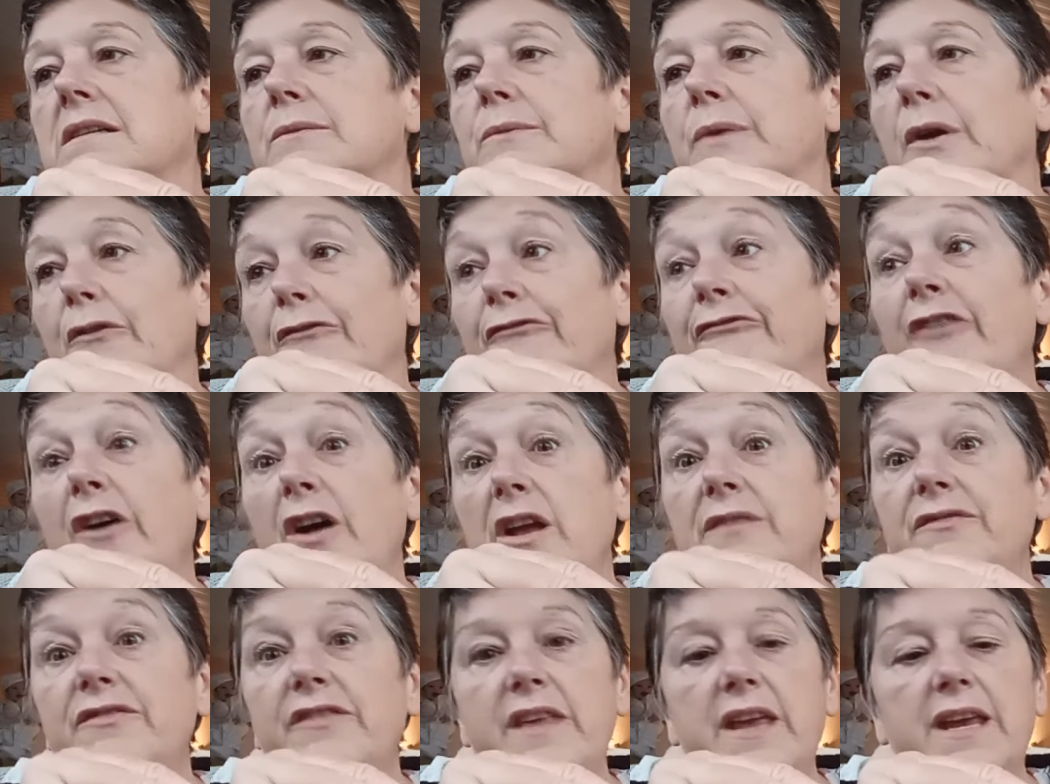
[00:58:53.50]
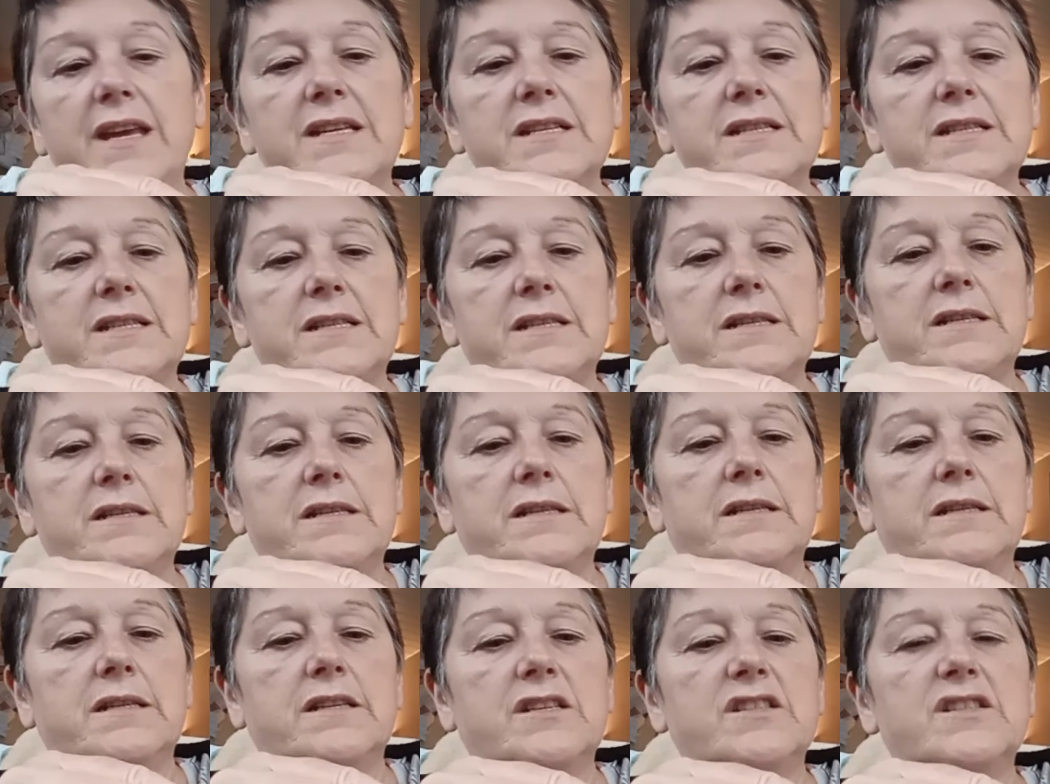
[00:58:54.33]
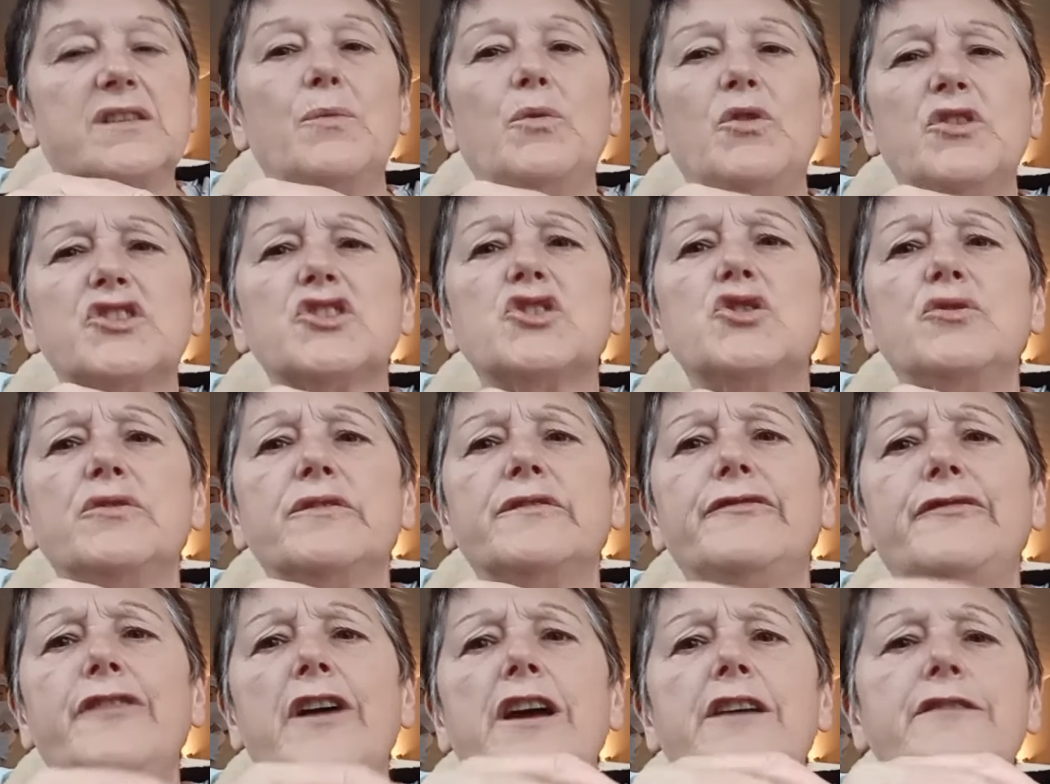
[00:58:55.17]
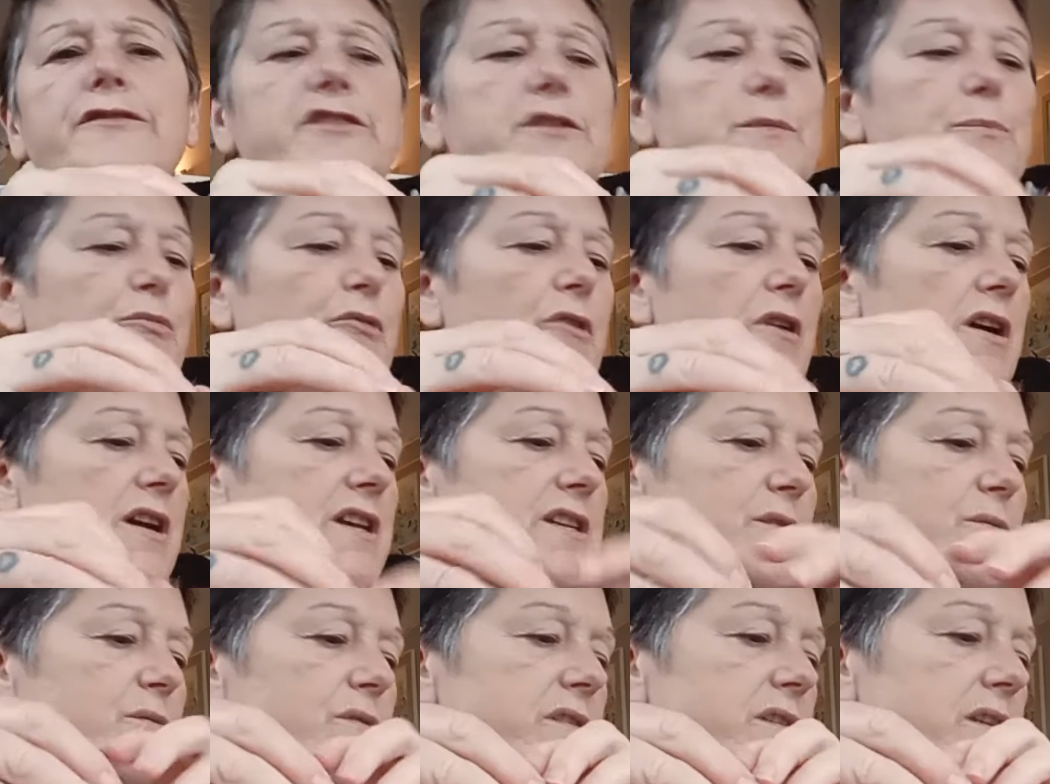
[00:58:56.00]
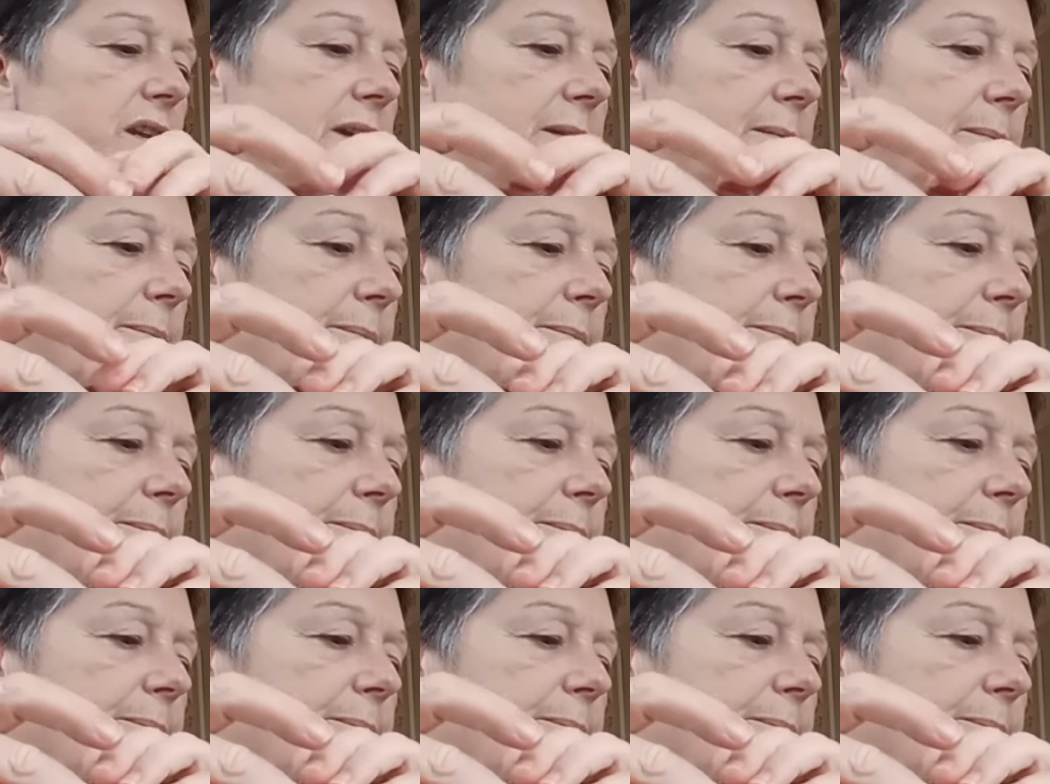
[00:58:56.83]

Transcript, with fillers: We got five things. Because it was called Five Surprise, wasn't it?